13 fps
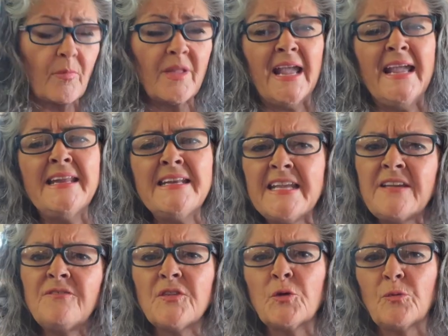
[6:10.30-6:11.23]
And
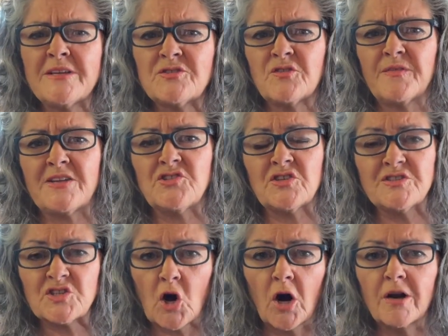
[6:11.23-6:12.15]
if the
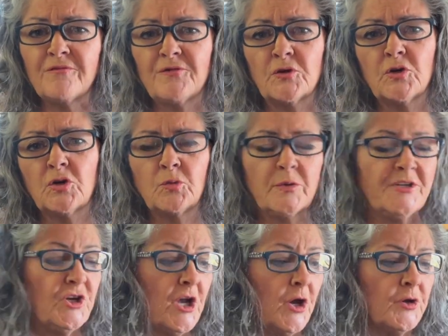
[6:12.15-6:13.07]
reservations are full when
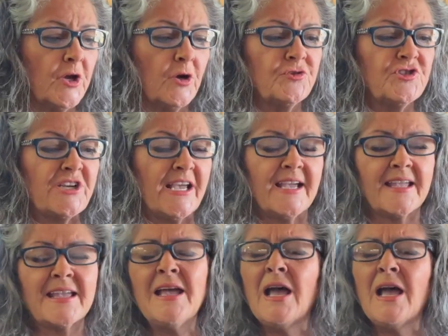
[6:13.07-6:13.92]
you go check,